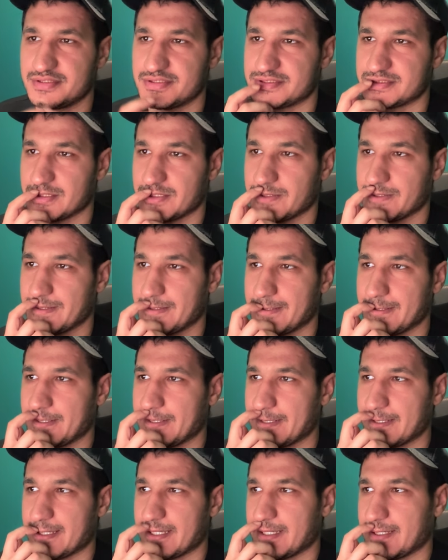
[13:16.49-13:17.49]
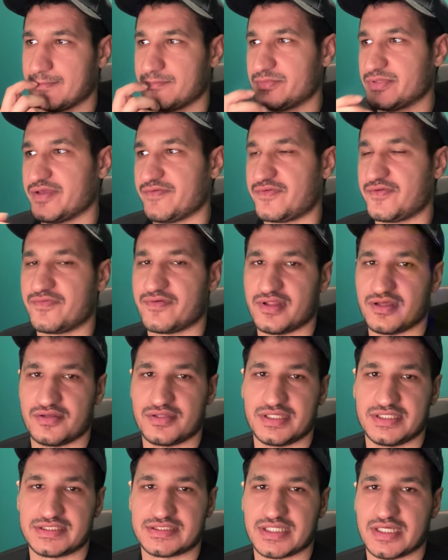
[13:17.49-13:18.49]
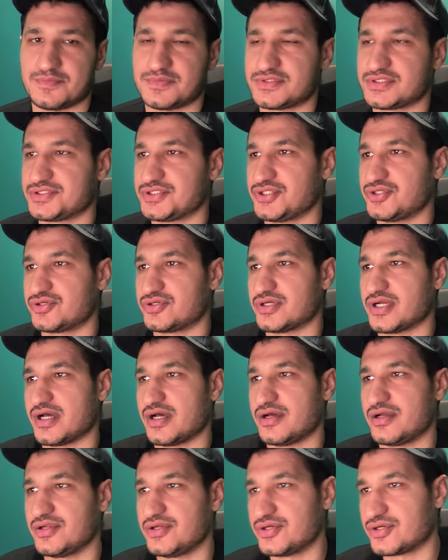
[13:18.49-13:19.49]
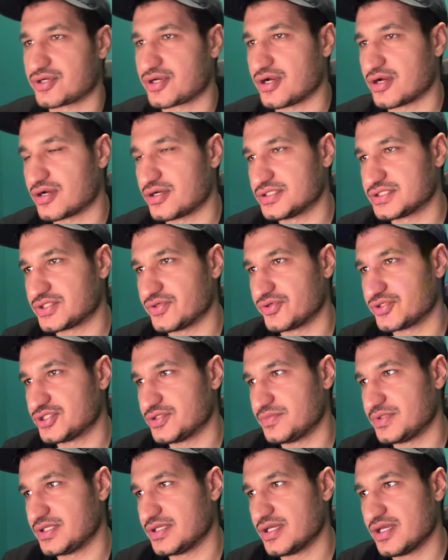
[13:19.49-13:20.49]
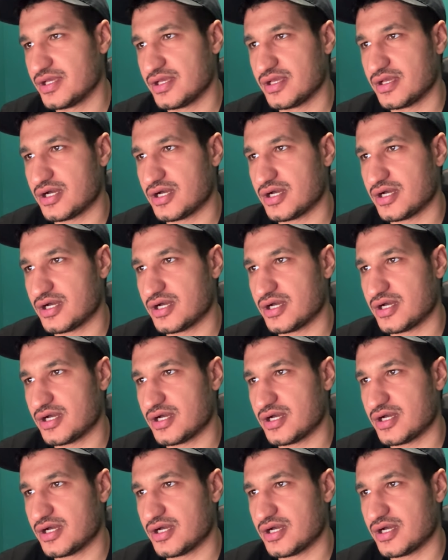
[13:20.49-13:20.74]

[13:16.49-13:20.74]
So if you follow these steps, your car is going to be